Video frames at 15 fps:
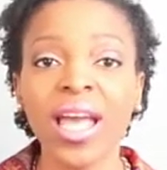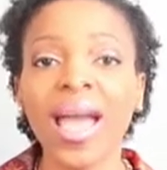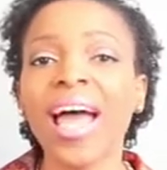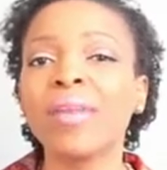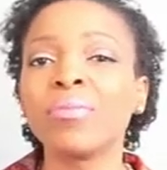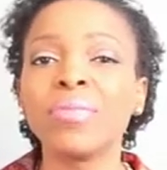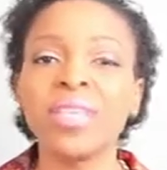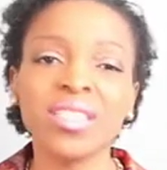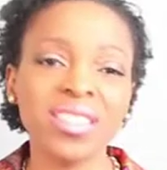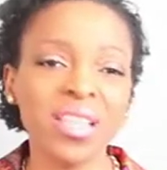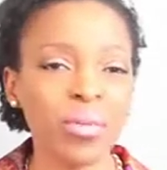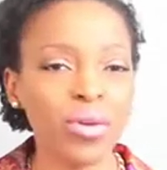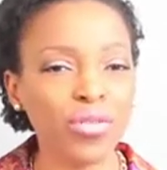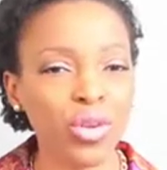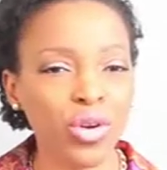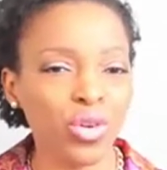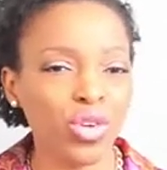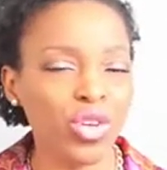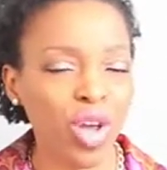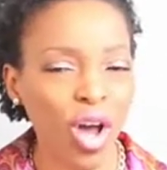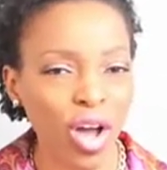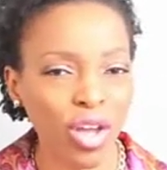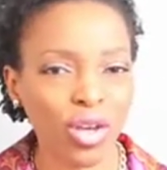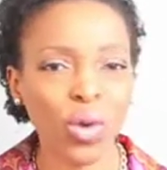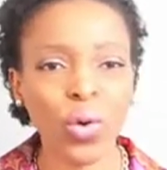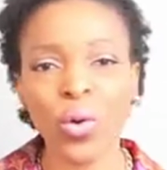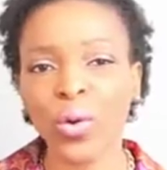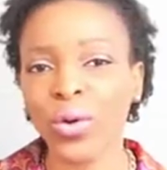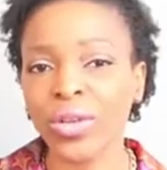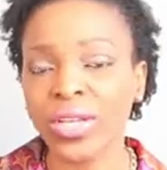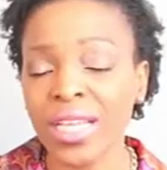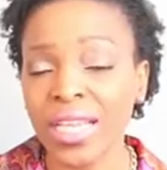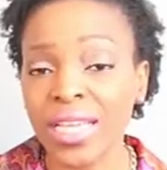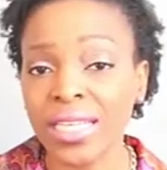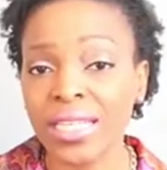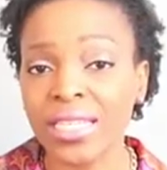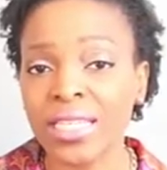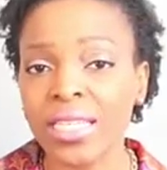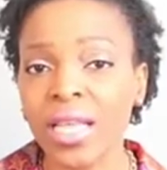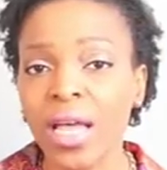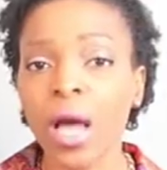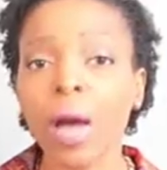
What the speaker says: and meet some of your non-core needs,